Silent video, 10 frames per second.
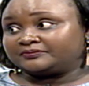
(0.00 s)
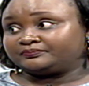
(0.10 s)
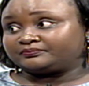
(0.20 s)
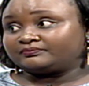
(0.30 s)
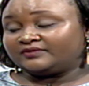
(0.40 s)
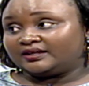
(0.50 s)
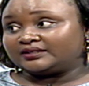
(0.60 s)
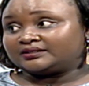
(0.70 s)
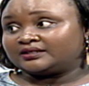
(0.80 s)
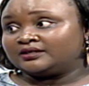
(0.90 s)
Mm-hmm.
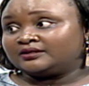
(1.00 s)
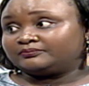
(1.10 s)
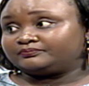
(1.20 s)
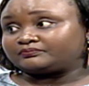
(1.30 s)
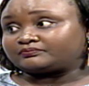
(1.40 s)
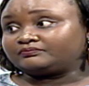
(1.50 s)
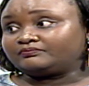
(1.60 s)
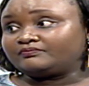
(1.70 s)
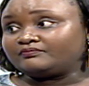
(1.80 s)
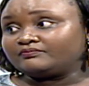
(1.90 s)
Yes. All right.
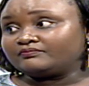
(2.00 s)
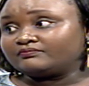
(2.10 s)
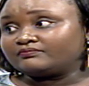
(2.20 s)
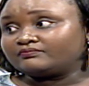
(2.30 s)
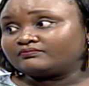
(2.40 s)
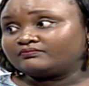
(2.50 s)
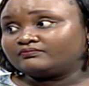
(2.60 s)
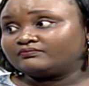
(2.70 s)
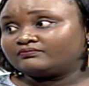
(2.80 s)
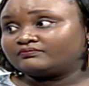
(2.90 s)
Uh, so talk, let's talk